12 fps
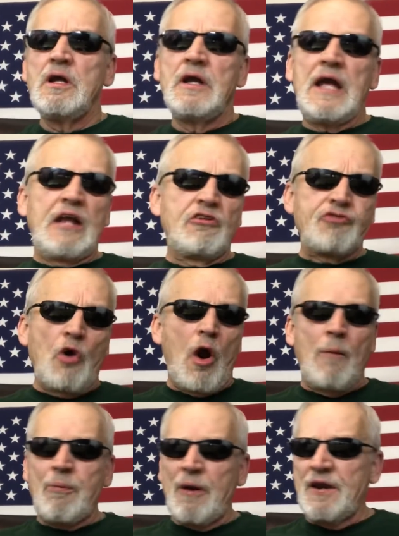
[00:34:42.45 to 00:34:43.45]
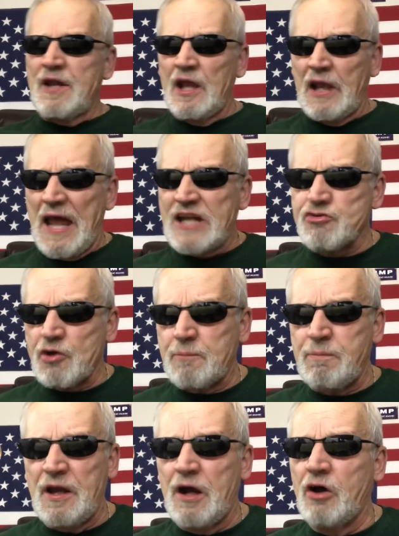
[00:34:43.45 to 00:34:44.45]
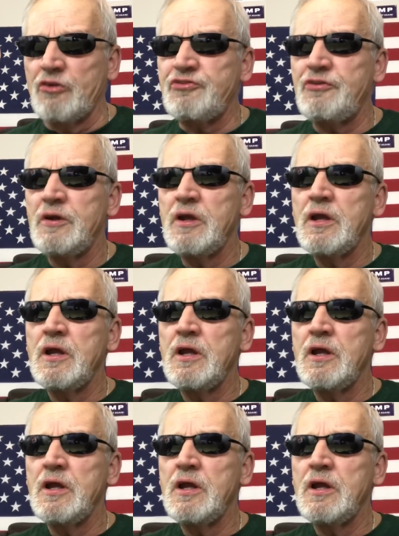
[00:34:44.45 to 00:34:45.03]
exorbitant electric bills.